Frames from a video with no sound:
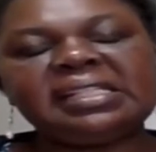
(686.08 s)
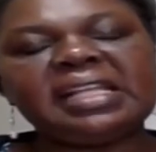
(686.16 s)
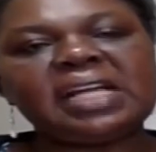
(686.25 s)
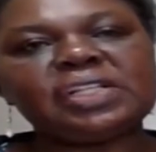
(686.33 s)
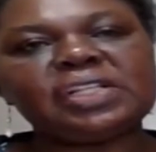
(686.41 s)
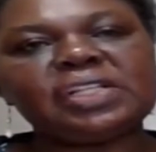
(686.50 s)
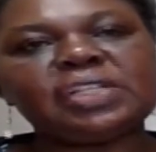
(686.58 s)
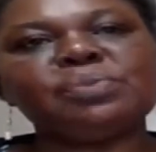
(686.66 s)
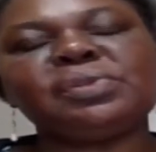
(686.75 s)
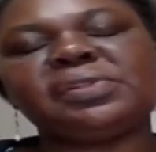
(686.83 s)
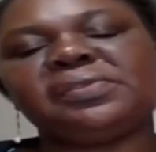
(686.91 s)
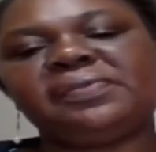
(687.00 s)
in the
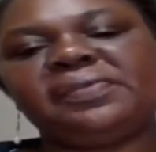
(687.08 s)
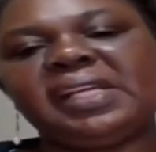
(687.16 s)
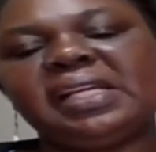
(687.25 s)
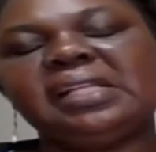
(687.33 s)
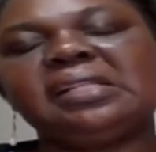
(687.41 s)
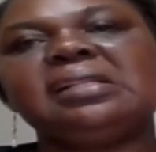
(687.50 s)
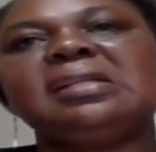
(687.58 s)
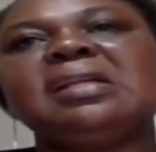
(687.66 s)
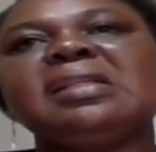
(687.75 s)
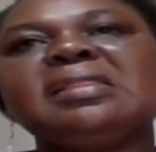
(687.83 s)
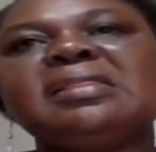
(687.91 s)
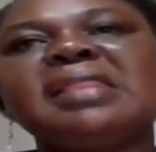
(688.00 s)
atmosphere,
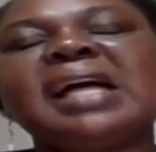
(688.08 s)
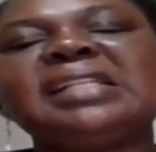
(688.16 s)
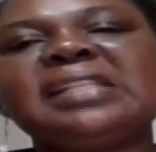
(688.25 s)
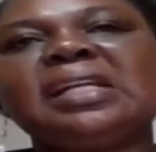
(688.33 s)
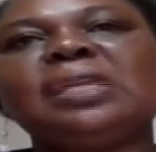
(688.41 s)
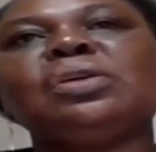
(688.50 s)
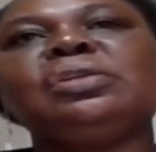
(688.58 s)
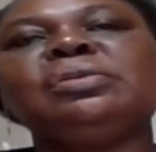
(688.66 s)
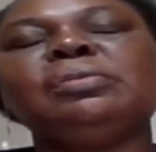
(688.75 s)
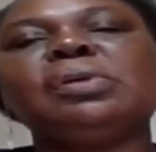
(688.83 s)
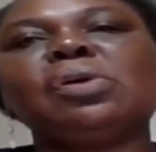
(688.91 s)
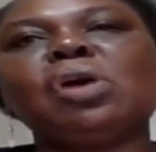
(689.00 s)
that
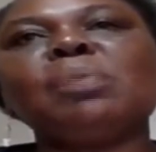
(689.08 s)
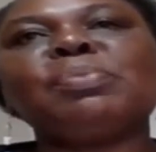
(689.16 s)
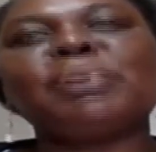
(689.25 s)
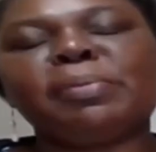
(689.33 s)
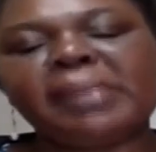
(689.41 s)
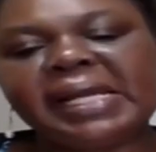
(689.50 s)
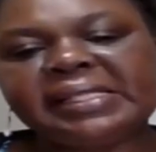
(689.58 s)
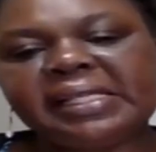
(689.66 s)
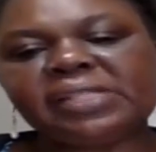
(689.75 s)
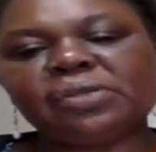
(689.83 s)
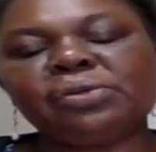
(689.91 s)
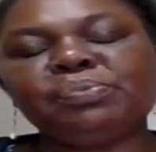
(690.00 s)
alone
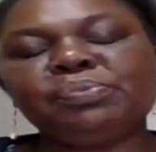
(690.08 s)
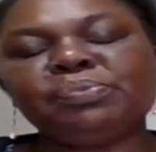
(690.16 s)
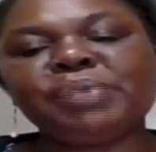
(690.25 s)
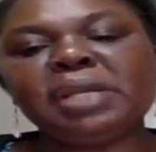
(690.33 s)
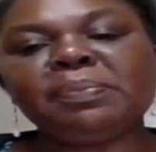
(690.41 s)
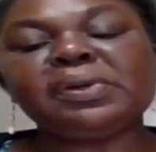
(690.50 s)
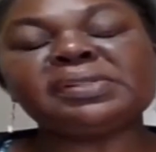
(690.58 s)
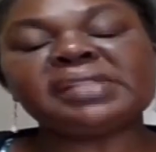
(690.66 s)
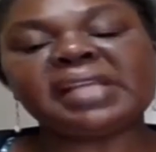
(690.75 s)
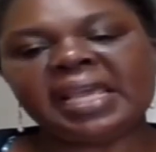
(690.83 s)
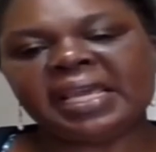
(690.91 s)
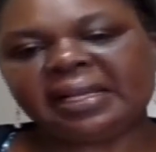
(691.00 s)
compromises on
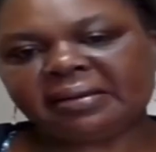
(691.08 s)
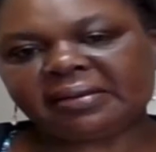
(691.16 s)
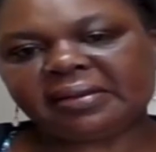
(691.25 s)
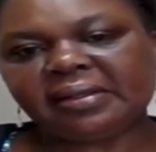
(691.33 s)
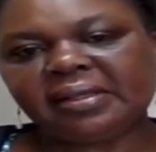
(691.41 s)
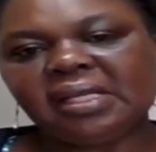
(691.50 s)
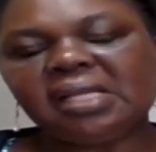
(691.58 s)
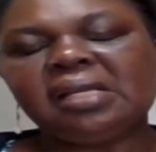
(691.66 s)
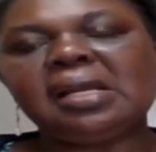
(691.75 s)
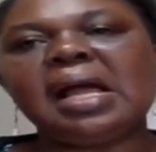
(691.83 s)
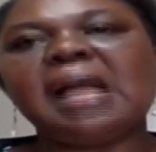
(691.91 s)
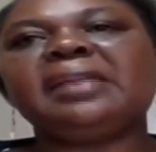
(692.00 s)
people's health,
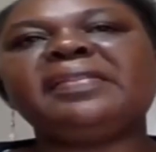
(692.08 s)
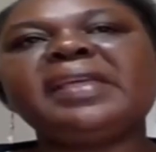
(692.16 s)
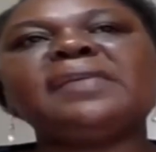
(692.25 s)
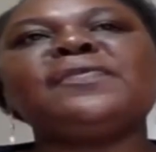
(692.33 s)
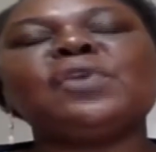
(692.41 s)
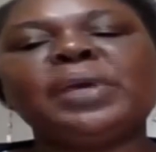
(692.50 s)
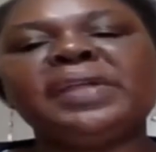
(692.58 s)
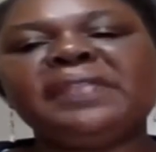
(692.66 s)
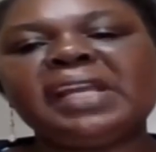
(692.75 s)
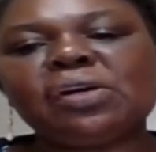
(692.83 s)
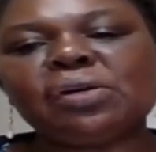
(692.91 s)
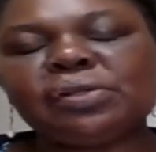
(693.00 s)
and therefore when
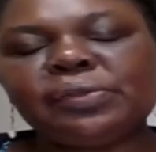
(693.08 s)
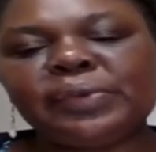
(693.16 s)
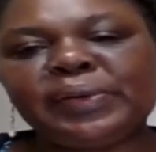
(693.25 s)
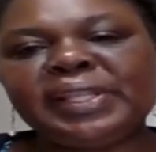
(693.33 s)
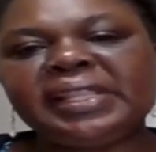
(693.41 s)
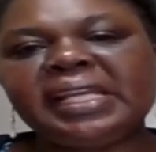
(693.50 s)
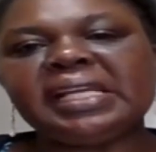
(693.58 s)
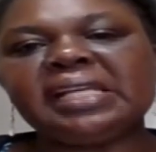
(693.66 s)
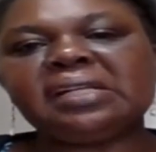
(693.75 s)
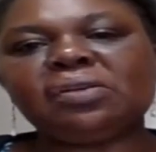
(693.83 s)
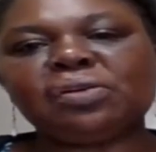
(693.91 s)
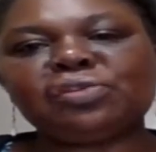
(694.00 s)
they
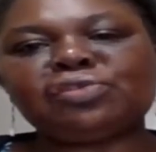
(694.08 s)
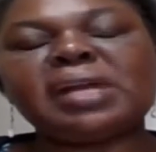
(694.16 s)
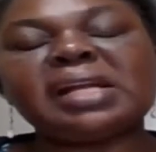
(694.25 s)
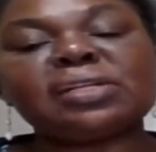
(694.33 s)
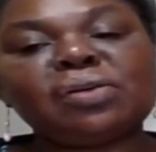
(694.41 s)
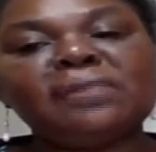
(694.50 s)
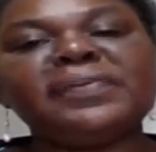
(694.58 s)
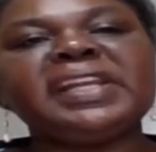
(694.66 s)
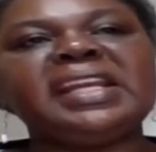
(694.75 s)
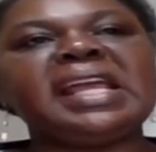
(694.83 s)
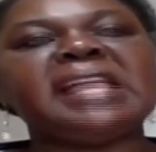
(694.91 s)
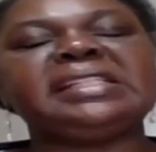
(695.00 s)
contract
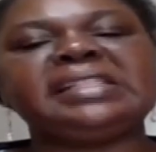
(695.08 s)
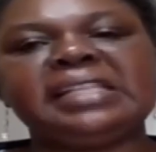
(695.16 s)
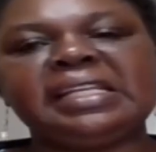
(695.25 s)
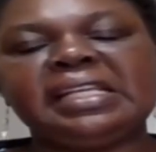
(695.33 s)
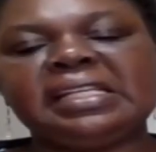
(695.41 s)
COVID-19,